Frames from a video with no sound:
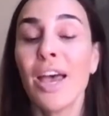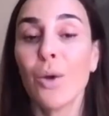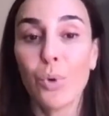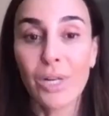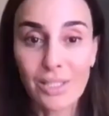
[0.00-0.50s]

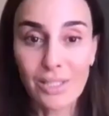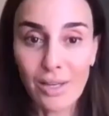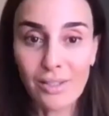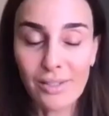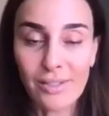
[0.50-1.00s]
And what it
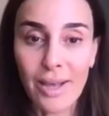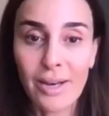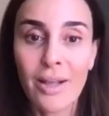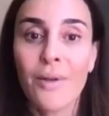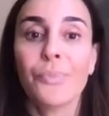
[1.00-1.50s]
does is
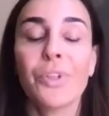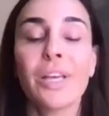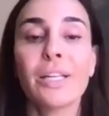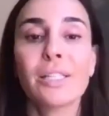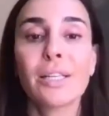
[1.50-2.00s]
that
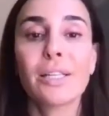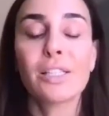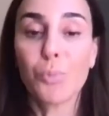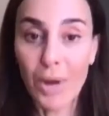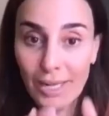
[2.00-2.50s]
it
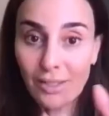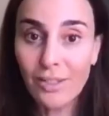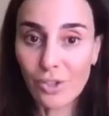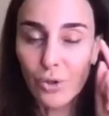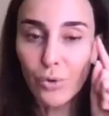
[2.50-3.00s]
spreads.
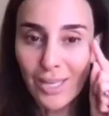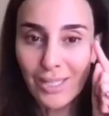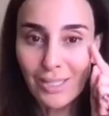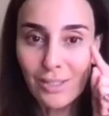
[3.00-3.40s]
So you get these